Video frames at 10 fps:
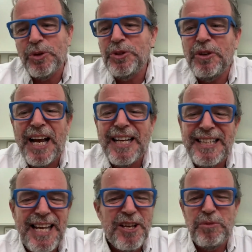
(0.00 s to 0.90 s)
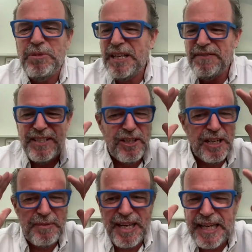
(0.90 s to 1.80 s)
your idea, you believe it's going
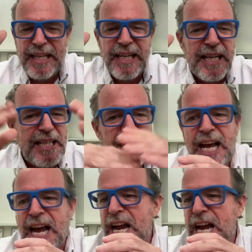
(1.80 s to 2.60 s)
to be a killer idea